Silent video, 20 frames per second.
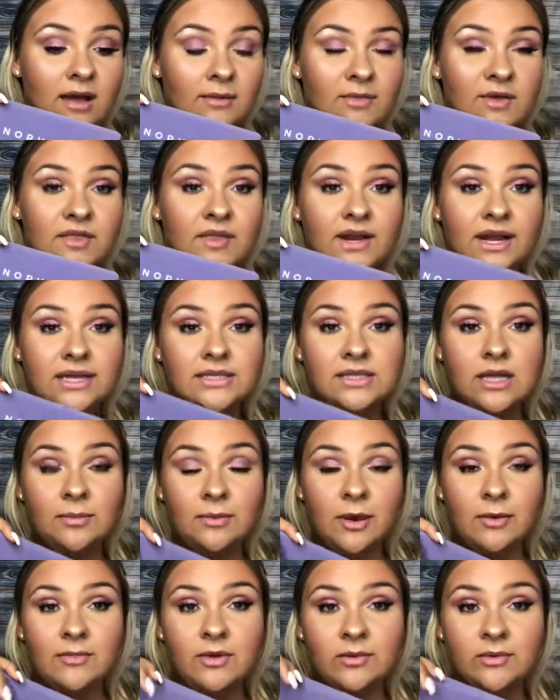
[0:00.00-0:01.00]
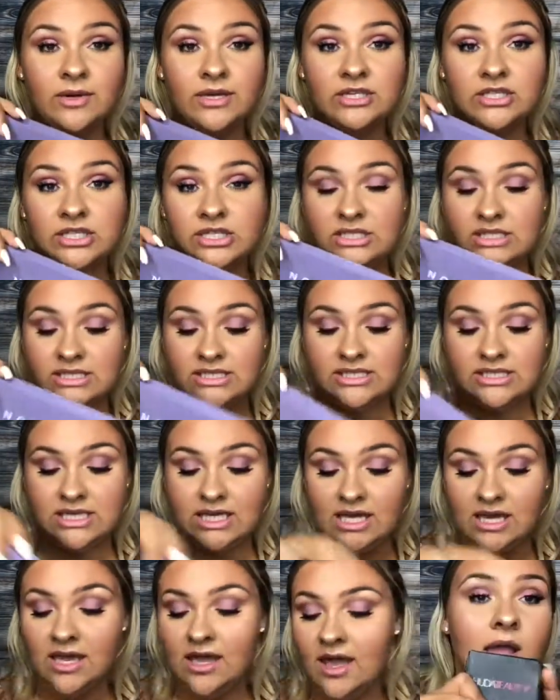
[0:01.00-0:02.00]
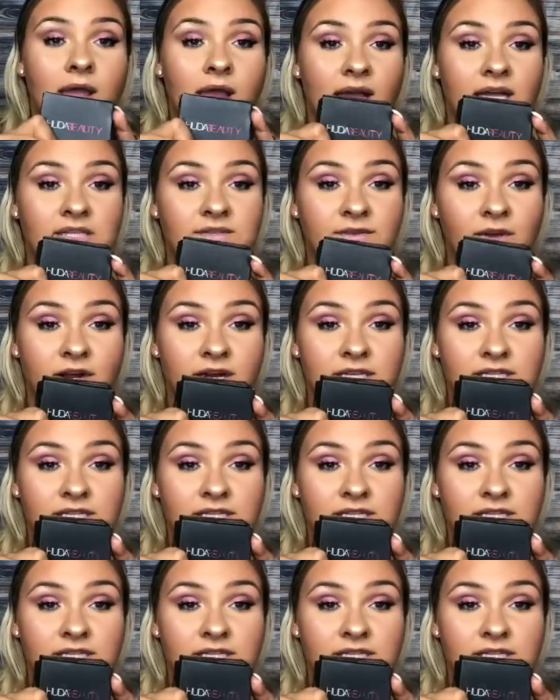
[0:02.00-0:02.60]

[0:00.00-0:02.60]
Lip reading: in the next upcoming weeks just to see. As far